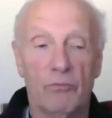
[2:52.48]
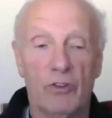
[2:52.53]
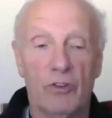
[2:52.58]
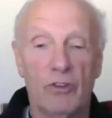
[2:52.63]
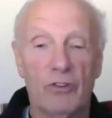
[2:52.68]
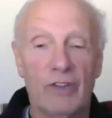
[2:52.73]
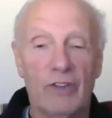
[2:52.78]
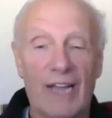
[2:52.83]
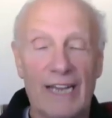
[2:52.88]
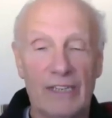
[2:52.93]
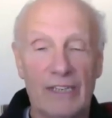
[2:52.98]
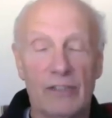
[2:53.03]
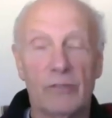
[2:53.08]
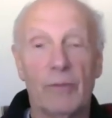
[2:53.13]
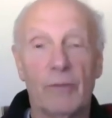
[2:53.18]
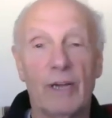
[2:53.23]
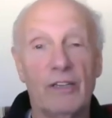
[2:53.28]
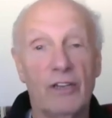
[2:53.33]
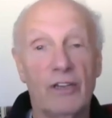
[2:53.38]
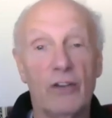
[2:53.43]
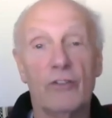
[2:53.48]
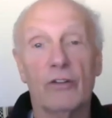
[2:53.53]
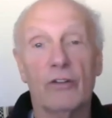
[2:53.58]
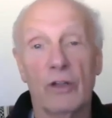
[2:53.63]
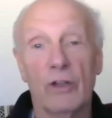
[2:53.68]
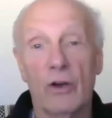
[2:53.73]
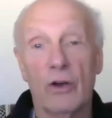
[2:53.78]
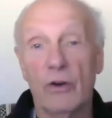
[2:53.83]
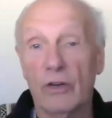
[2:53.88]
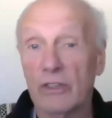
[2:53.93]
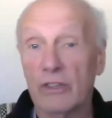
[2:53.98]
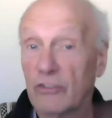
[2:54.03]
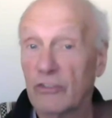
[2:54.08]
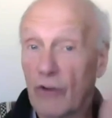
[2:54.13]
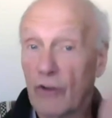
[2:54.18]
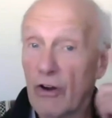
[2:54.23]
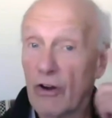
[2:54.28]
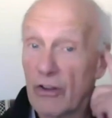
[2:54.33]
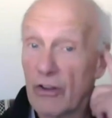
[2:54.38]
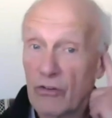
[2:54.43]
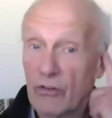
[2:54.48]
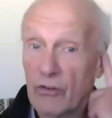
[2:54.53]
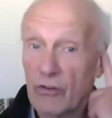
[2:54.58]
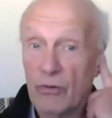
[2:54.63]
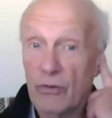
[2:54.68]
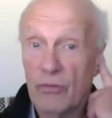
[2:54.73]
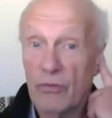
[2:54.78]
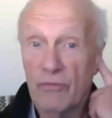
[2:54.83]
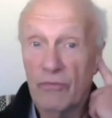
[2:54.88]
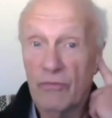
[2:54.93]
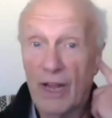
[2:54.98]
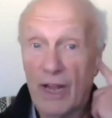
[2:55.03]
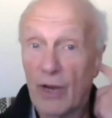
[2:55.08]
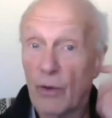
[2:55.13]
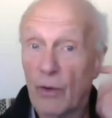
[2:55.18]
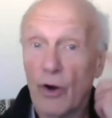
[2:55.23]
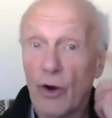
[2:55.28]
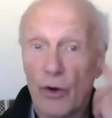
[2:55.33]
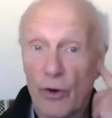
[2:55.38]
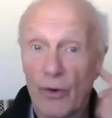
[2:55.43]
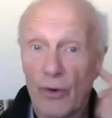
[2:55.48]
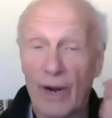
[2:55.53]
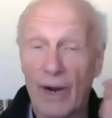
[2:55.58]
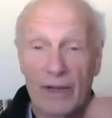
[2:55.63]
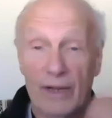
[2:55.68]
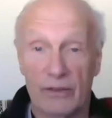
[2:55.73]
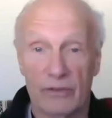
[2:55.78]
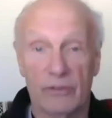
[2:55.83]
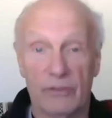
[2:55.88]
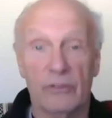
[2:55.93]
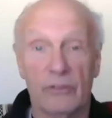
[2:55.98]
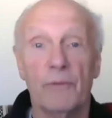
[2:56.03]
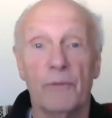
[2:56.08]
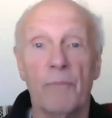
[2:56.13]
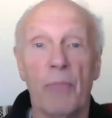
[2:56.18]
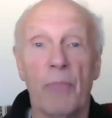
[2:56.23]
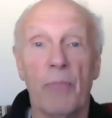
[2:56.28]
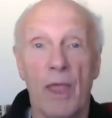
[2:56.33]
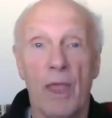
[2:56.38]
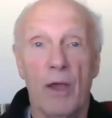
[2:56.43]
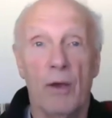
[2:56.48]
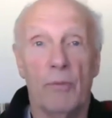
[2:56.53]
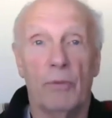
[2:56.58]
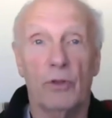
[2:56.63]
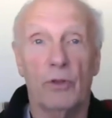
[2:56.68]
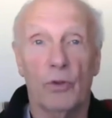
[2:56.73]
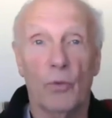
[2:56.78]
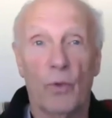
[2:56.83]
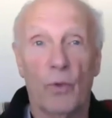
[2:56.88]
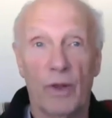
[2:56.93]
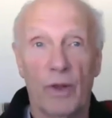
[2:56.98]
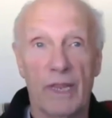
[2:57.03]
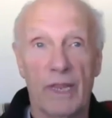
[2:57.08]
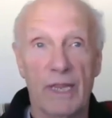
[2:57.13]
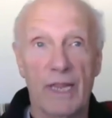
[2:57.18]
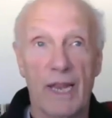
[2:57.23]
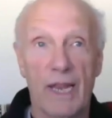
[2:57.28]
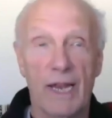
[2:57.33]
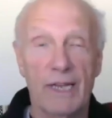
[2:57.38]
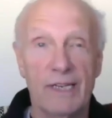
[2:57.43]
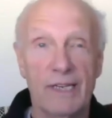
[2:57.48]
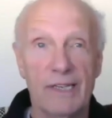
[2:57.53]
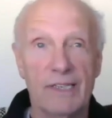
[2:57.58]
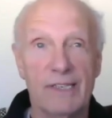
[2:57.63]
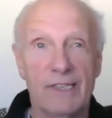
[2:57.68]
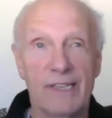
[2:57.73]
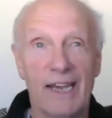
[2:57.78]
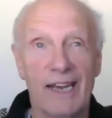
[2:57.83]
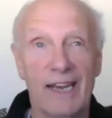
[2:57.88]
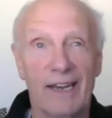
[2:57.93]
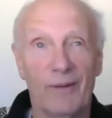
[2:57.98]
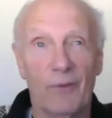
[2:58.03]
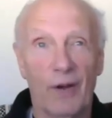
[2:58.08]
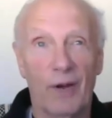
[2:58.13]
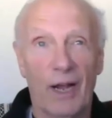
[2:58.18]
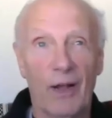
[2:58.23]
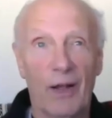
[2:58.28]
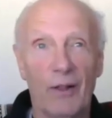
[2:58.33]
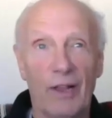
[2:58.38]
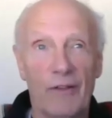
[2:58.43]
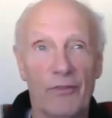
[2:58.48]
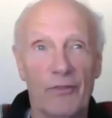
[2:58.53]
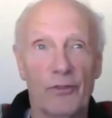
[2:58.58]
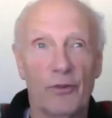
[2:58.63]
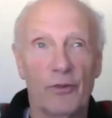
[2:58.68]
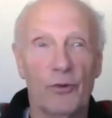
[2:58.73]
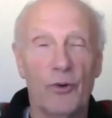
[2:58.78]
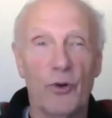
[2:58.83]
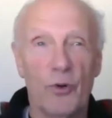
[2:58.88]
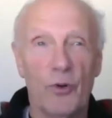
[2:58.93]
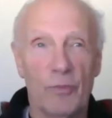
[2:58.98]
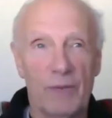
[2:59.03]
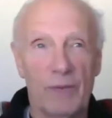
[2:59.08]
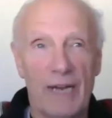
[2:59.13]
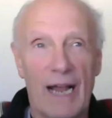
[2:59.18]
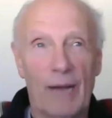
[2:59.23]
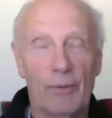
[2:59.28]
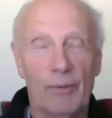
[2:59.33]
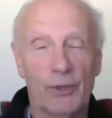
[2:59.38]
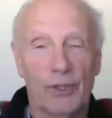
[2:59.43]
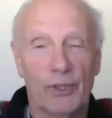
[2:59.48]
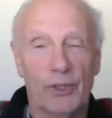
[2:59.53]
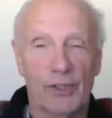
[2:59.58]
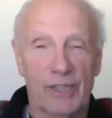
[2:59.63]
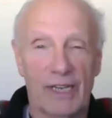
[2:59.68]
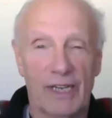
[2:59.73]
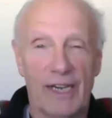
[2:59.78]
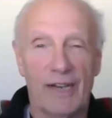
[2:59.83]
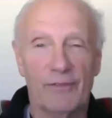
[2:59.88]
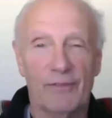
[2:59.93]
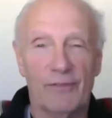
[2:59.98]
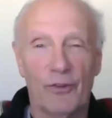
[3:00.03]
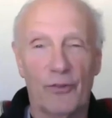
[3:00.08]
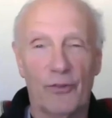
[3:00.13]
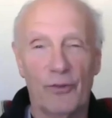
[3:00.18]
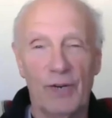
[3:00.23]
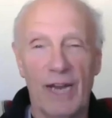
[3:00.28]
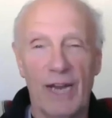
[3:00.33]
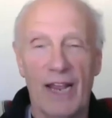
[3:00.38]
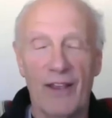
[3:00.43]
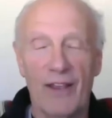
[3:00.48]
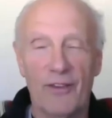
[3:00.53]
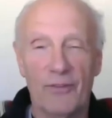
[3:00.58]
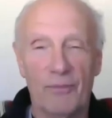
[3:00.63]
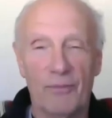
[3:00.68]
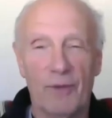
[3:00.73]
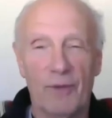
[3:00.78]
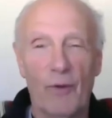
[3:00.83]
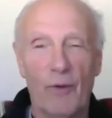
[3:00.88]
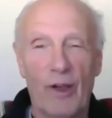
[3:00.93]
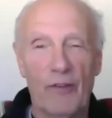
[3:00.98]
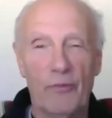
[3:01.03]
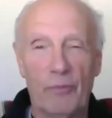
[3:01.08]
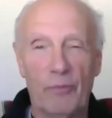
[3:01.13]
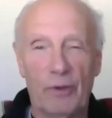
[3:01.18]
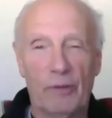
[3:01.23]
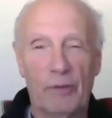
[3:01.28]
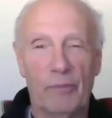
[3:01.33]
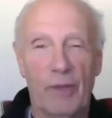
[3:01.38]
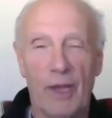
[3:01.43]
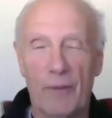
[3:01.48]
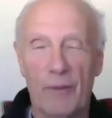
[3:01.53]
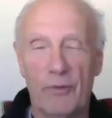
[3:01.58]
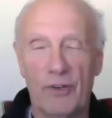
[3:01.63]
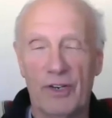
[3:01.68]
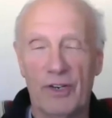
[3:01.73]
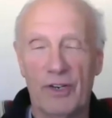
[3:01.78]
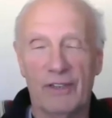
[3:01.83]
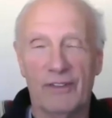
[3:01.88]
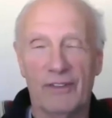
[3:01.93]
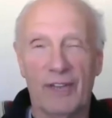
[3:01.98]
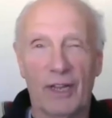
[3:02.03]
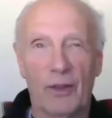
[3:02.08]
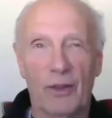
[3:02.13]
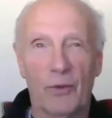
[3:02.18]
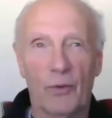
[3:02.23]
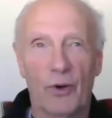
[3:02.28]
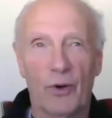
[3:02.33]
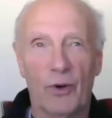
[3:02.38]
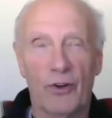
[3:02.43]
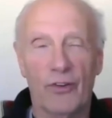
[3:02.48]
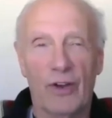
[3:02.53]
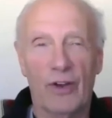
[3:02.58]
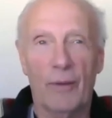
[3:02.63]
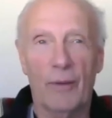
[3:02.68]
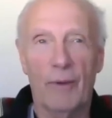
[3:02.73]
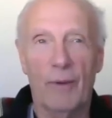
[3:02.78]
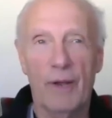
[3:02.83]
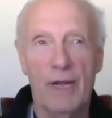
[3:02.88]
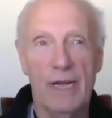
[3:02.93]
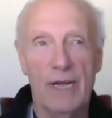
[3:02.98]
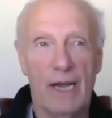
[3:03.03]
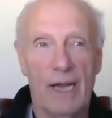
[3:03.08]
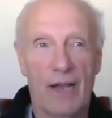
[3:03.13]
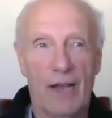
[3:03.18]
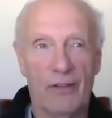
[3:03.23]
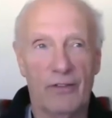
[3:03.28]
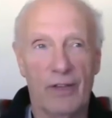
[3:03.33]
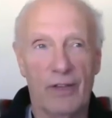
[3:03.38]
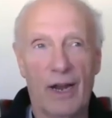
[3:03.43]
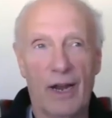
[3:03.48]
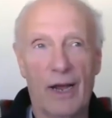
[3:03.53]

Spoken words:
lightened my teacher load, and started to follow her around. But the one thing that I did say when I left the room in Albuquerque after 3 days, my wife picked me up. She didn't take the workshop. I said,